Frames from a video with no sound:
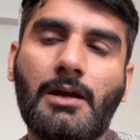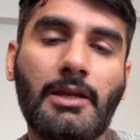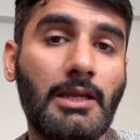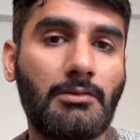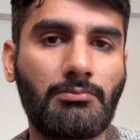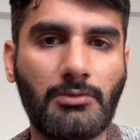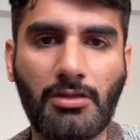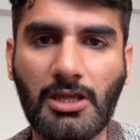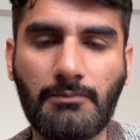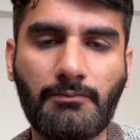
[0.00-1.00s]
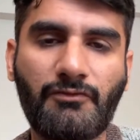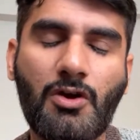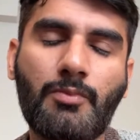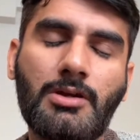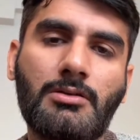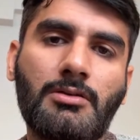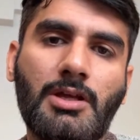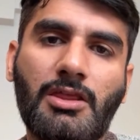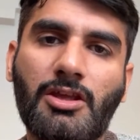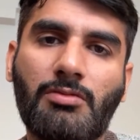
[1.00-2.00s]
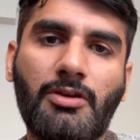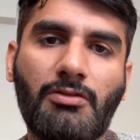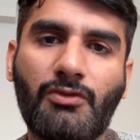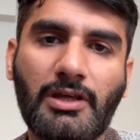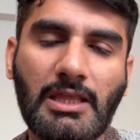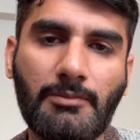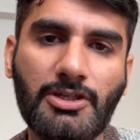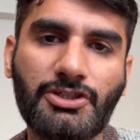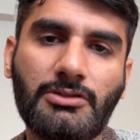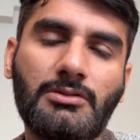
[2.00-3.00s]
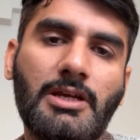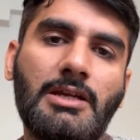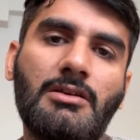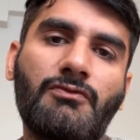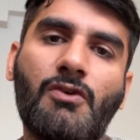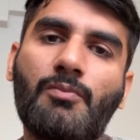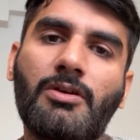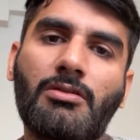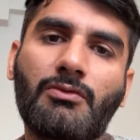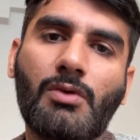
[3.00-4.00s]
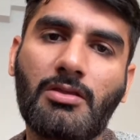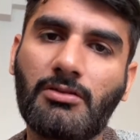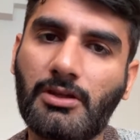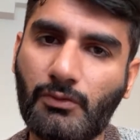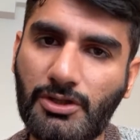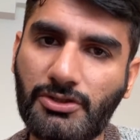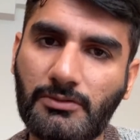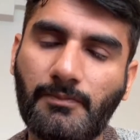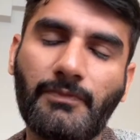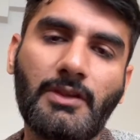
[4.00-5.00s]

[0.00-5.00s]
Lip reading: again the same format: 6 minutes for examination and 4 minutes to answer the question.